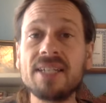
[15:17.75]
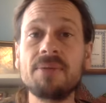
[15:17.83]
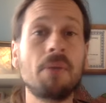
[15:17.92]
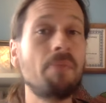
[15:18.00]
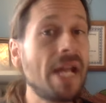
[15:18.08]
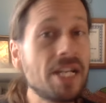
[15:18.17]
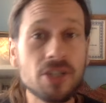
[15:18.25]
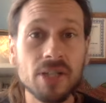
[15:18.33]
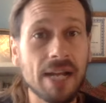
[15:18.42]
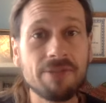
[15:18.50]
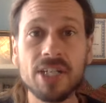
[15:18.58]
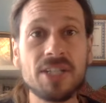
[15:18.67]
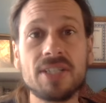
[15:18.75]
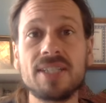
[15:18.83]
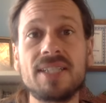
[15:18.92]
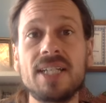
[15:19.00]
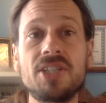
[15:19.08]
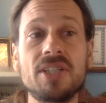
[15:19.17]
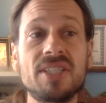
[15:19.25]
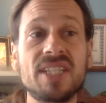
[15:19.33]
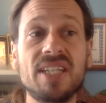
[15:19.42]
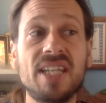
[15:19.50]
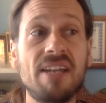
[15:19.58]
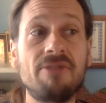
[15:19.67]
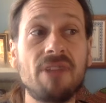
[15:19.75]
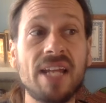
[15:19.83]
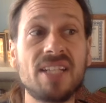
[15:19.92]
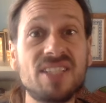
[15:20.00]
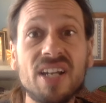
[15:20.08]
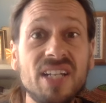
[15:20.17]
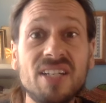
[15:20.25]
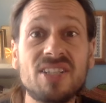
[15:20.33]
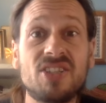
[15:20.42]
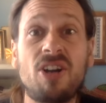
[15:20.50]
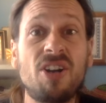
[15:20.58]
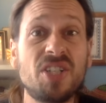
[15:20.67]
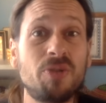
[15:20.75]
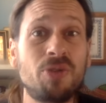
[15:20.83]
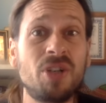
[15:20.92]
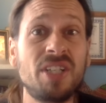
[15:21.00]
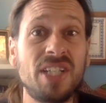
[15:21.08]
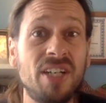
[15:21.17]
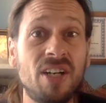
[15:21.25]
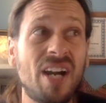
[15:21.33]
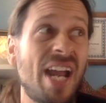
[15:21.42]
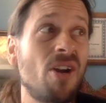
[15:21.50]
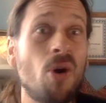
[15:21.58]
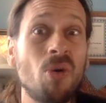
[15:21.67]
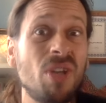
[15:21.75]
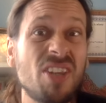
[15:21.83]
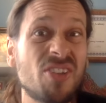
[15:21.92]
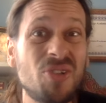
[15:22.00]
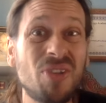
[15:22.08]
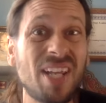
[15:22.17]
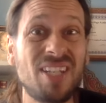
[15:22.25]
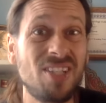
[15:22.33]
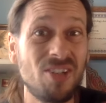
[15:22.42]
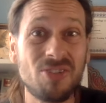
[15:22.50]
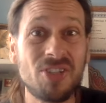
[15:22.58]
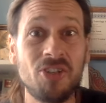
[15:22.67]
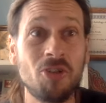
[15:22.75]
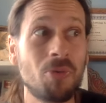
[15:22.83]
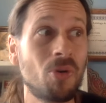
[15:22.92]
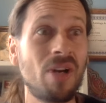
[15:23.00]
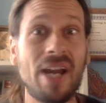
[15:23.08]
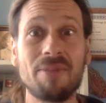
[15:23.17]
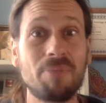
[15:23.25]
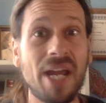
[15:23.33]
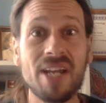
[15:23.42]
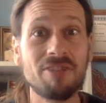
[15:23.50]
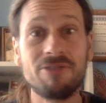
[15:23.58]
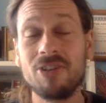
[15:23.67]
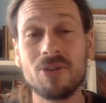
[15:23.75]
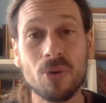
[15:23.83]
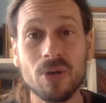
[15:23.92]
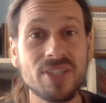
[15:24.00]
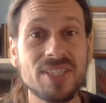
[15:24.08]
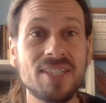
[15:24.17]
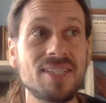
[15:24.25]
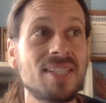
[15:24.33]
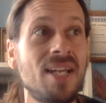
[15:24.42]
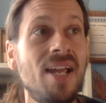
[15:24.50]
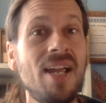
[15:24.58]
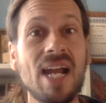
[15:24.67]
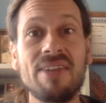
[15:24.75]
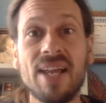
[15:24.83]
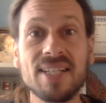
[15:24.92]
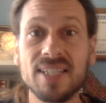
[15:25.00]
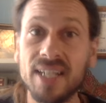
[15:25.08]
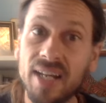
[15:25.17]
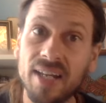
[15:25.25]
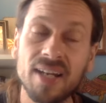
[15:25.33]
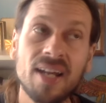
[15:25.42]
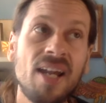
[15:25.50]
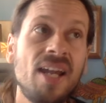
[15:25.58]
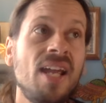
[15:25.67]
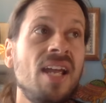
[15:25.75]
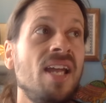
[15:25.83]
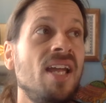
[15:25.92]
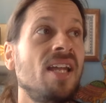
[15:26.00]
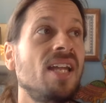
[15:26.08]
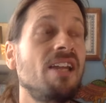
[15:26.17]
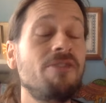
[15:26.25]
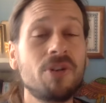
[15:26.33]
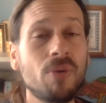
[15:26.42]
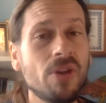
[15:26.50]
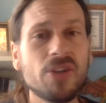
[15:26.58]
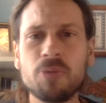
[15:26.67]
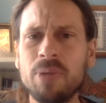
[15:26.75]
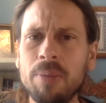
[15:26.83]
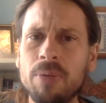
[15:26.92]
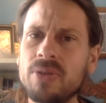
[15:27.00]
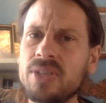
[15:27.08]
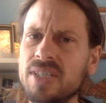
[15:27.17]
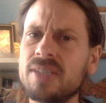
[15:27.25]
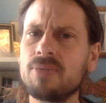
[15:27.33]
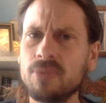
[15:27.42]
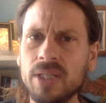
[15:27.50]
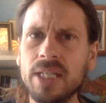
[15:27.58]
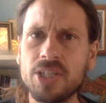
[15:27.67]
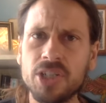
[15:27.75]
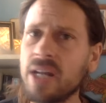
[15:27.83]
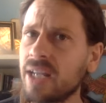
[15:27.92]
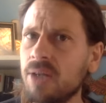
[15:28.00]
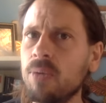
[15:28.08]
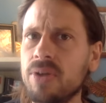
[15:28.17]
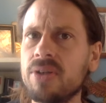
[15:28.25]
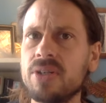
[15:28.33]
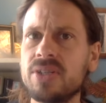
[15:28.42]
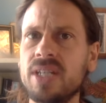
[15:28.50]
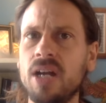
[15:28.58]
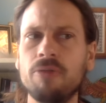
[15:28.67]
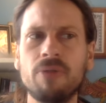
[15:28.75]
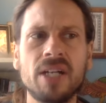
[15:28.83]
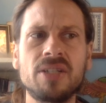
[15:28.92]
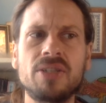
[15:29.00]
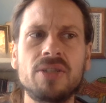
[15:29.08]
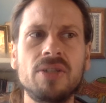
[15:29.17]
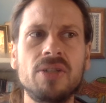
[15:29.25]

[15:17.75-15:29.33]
on major life-changing decisions, and they've like studied astrology for a year and only through like YouTube or like paid a few courses, and that's it. If you're one of those people, just really check in with yourself. Like,